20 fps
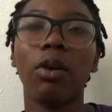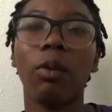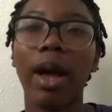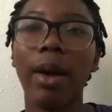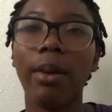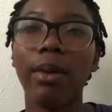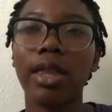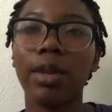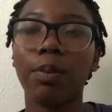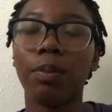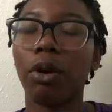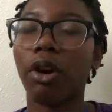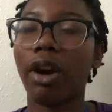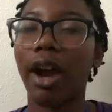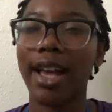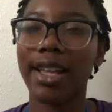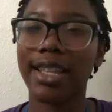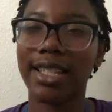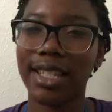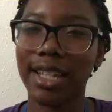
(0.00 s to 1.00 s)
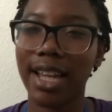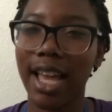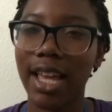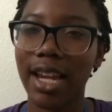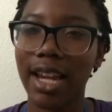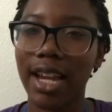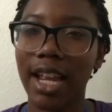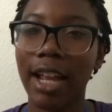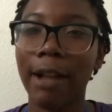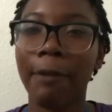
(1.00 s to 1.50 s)
get away with
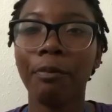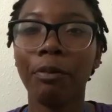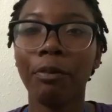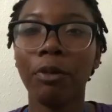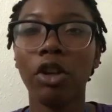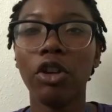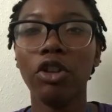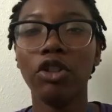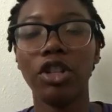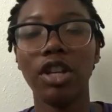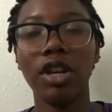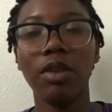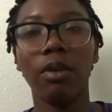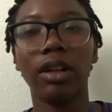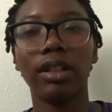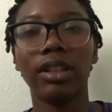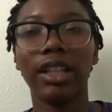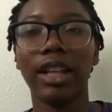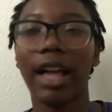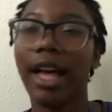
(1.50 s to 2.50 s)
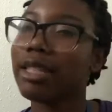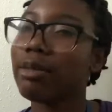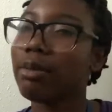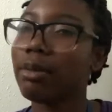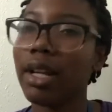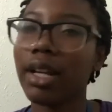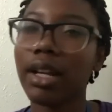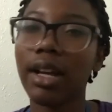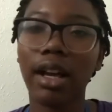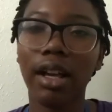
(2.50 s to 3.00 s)
procrastinating, doing work at the
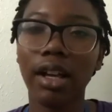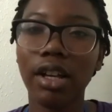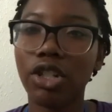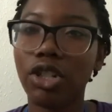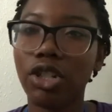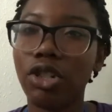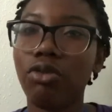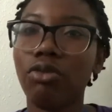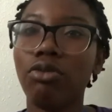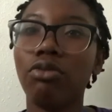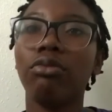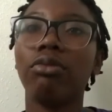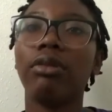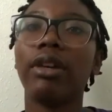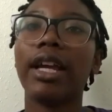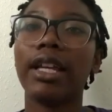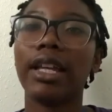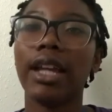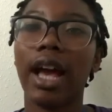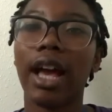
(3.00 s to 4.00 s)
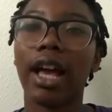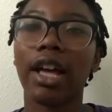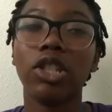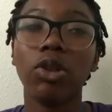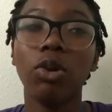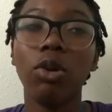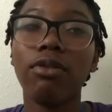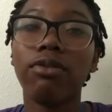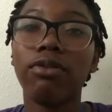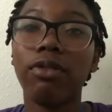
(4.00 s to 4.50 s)
last minute. College, you cannot,
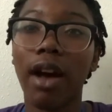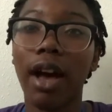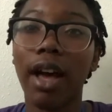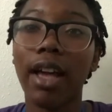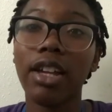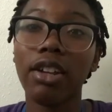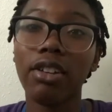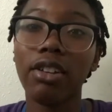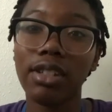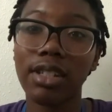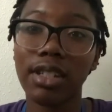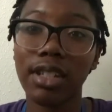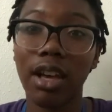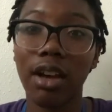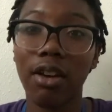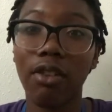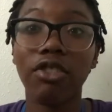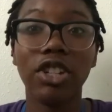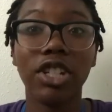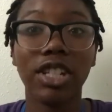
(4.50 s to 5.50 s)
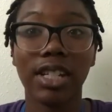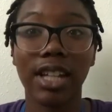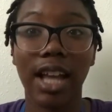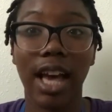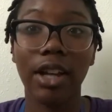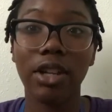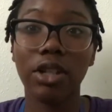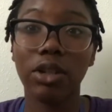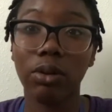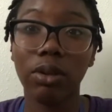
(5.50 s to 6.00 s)
because you will find yourself just
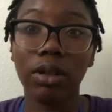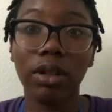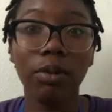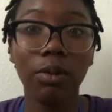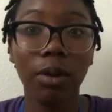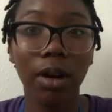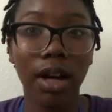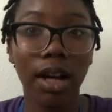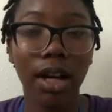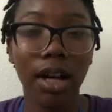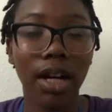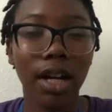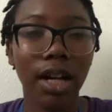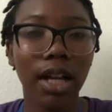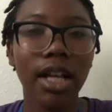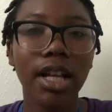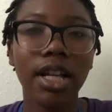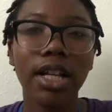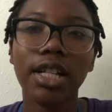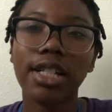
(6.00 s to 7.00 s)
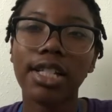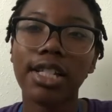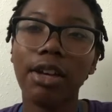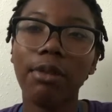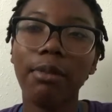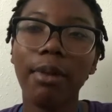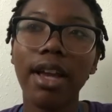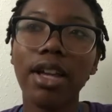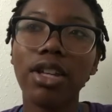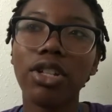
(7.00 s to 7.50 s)
not doing the work.
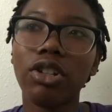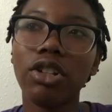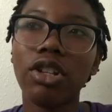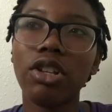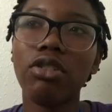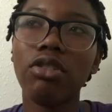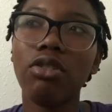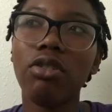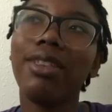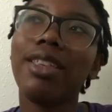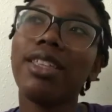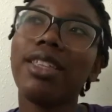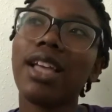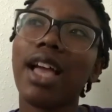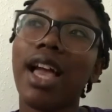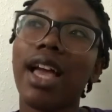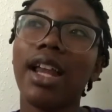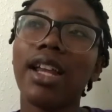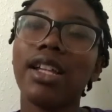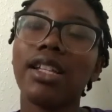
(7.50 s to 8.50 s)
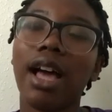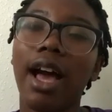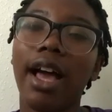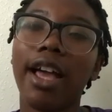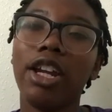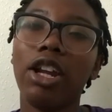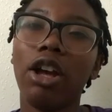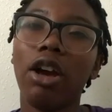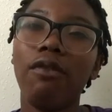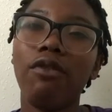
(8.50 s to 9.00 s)
So make sure you do things ahead of
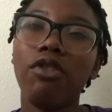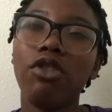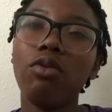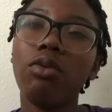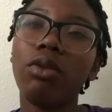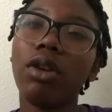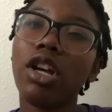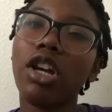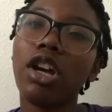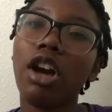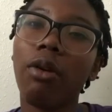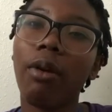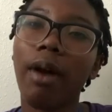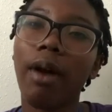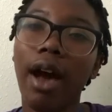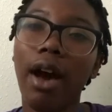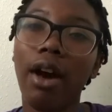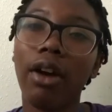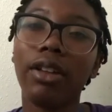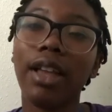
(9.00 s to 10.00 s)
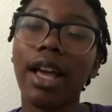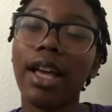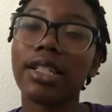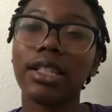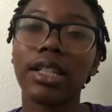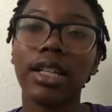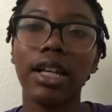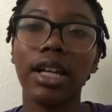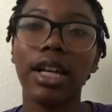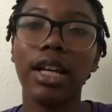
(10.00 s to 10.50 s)
time. You know, if you want to go out,
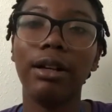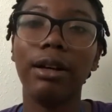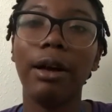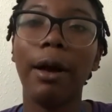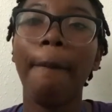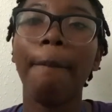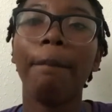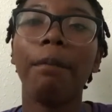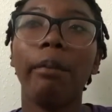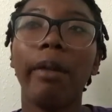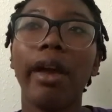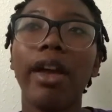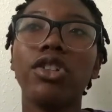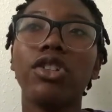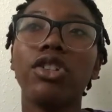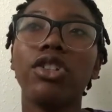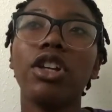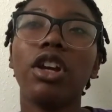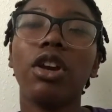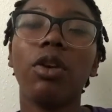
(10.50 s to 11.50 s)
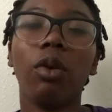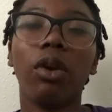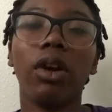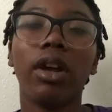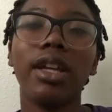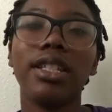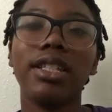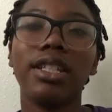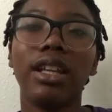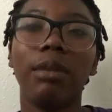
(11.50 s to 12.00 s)
that's good. Make sure your
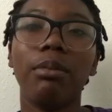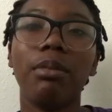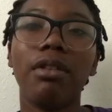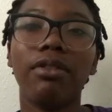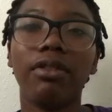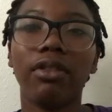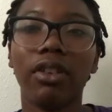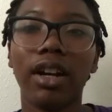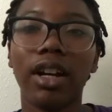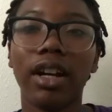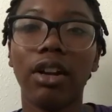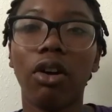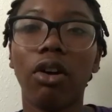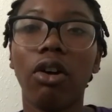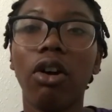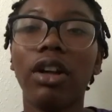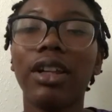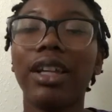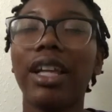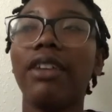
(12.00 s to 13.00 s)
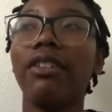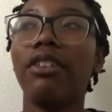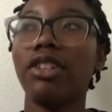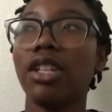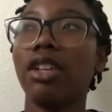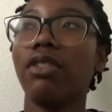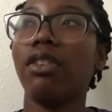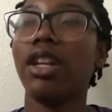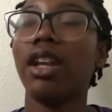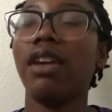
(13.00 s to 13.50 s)
work is done beforehand, or give
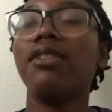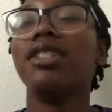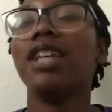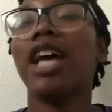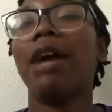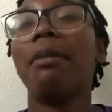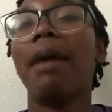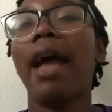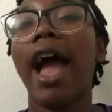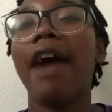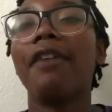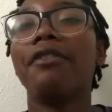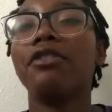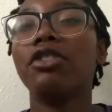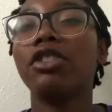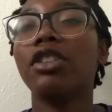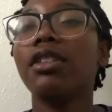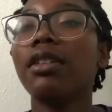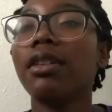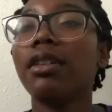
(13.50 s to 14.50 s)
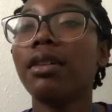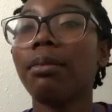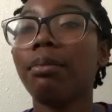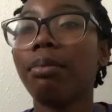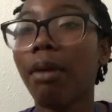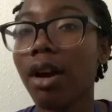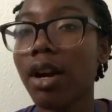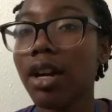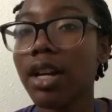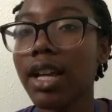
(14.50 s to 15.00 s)
yourself enough time after the
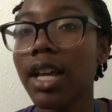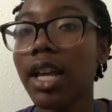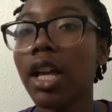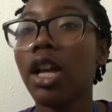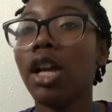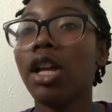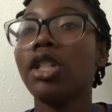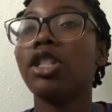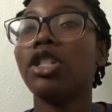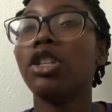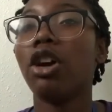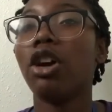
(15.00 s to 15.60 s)
party